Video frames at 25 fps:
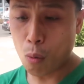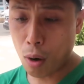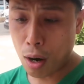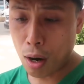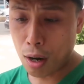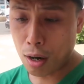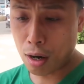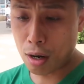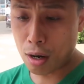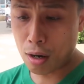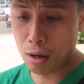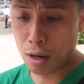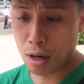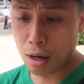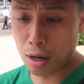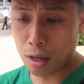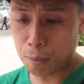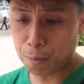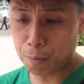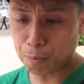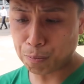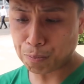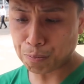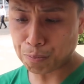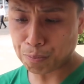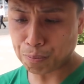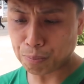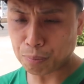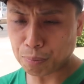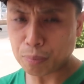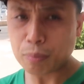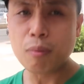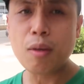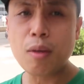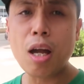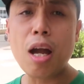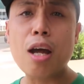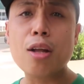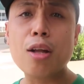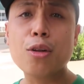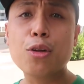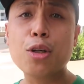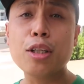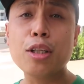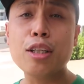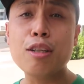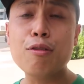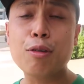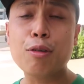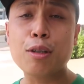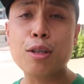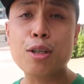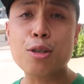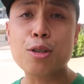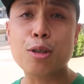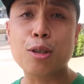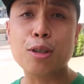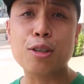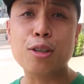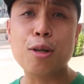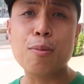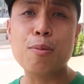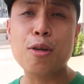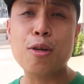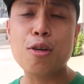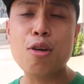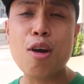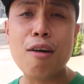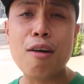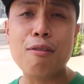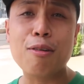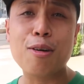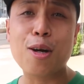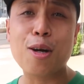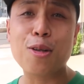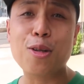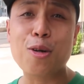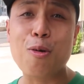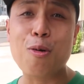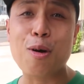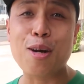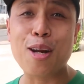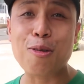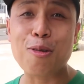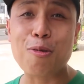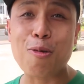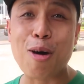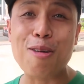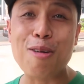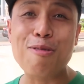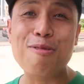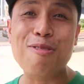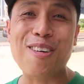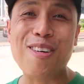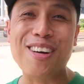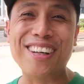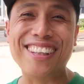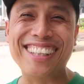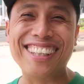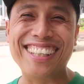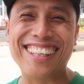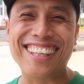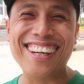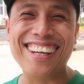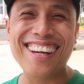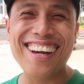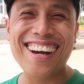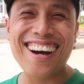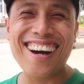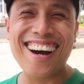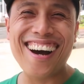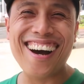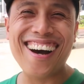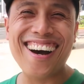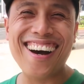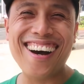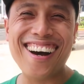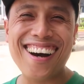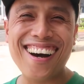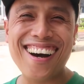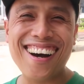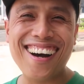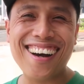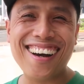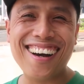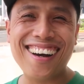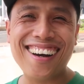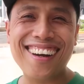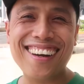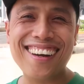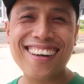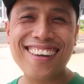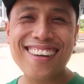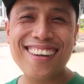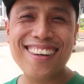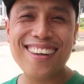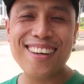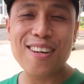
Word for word: 130 for the short term then you have another one at 140 uh,